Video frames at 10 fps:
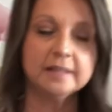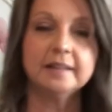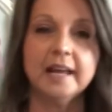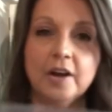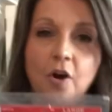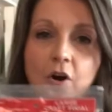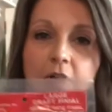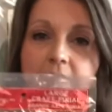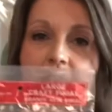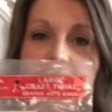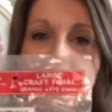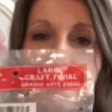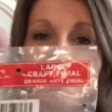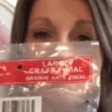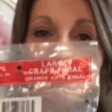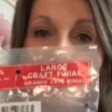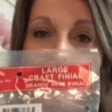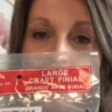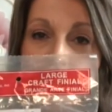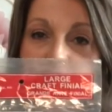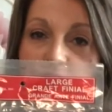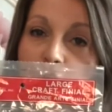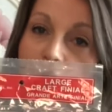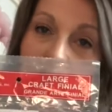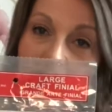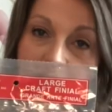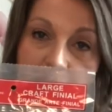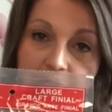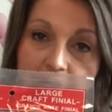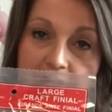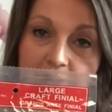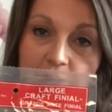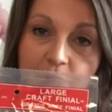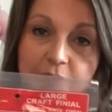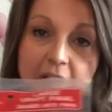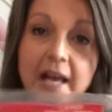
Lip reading: They are the large craft finials,